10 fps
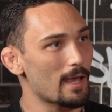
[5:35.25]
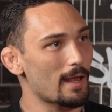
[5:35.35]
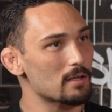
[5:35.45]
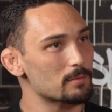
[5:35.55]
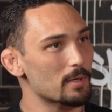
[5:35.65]

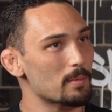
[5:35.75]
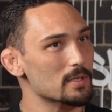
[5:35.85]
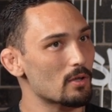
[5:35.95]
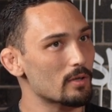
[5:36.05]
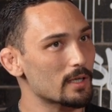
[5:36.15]
And I was pretty
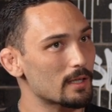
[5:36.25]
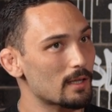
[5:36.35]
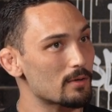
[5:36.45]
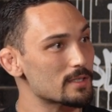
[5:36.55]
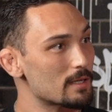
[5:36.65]
much the only kid
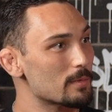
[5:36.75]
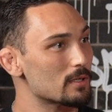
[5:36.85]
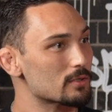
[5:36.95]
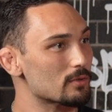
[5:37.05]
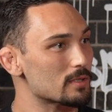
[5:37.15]
that was in middle school.